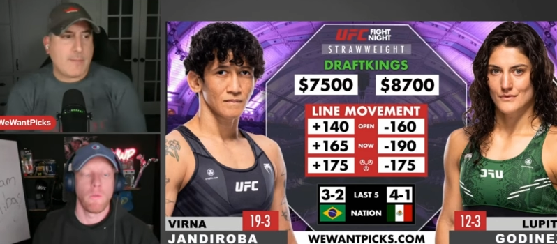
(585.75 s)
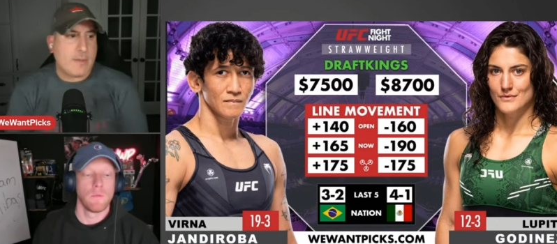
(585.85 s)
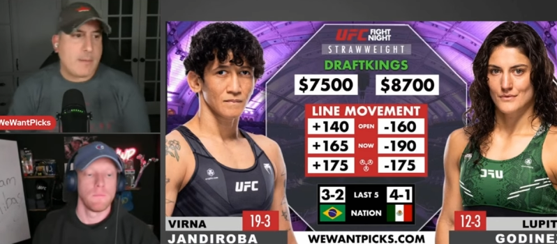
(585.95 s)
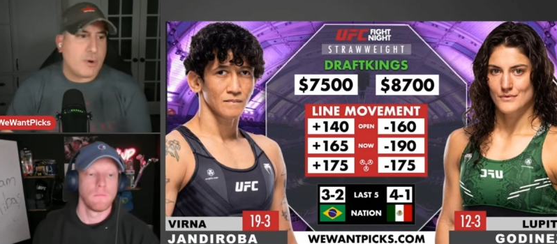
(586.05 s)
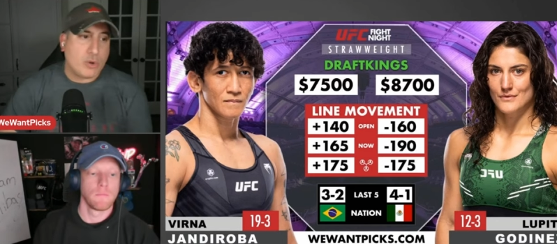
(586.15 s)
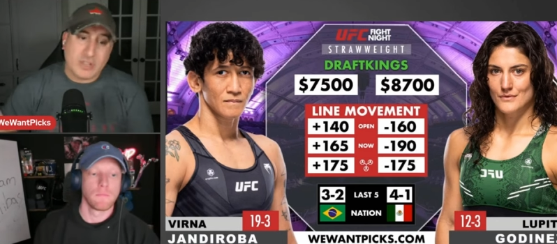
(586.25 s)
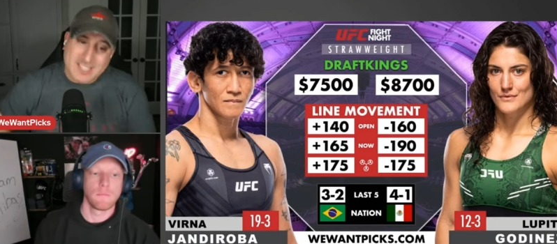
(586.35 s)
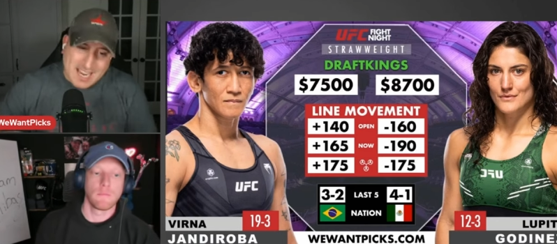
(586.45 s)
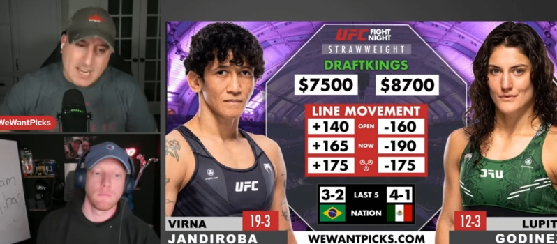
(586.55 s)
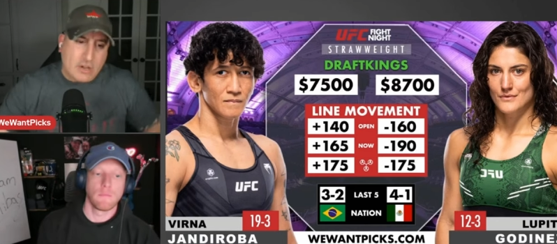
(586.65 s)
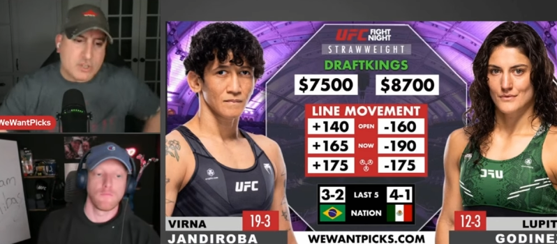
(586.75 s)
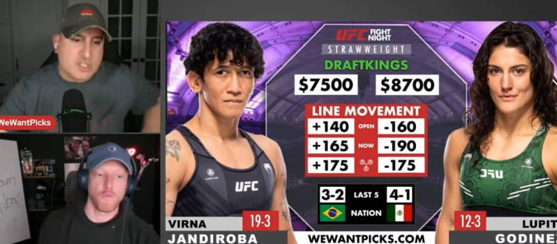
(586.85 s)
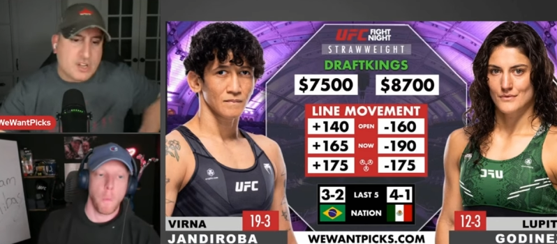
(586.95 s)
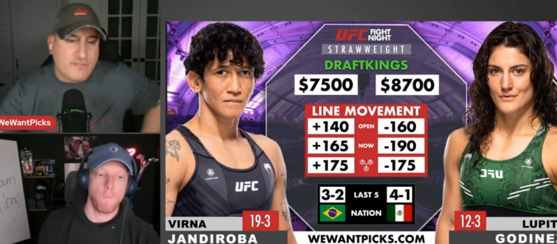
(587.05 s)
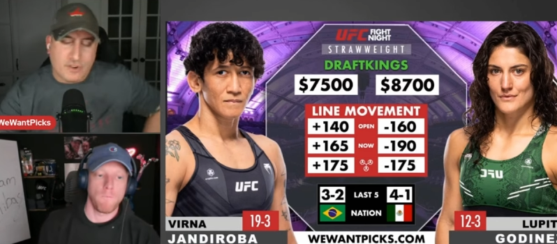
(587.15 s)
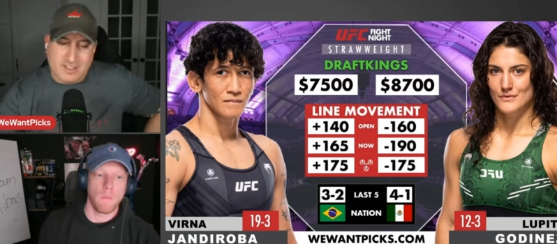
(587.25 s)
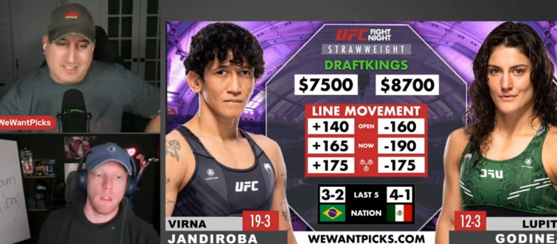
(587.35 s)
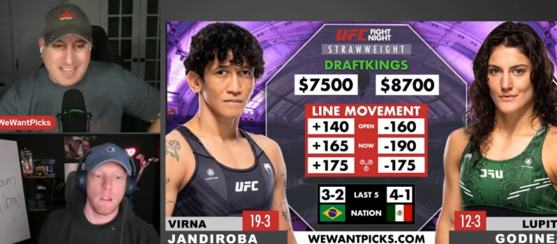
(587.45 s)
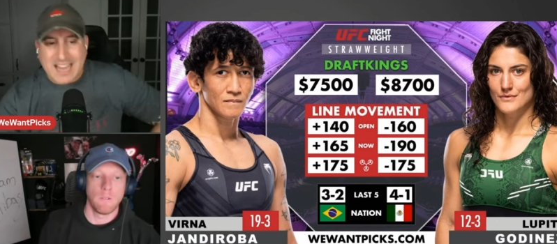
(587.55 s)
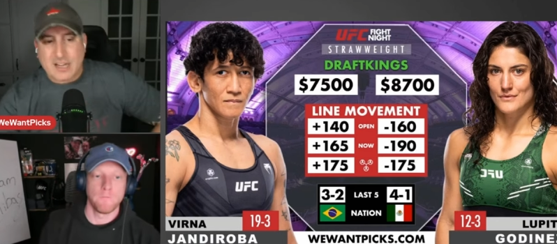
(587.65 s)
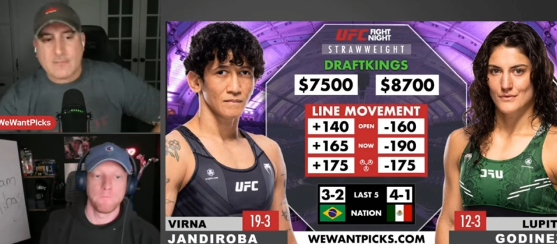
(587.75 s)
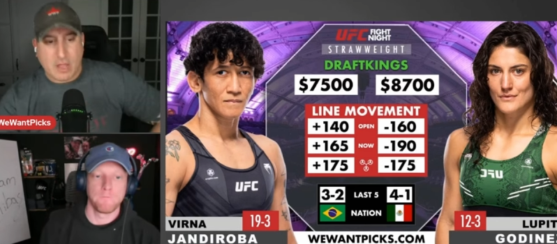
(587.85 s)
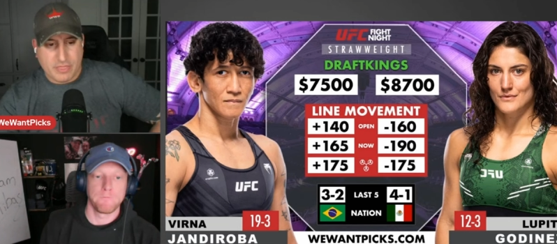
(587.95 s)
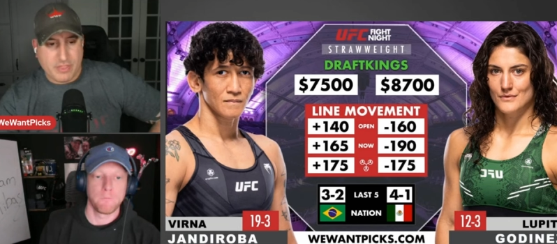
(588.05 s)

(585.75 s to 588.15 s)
Speaker 1: member. Only ten dollars for an entire month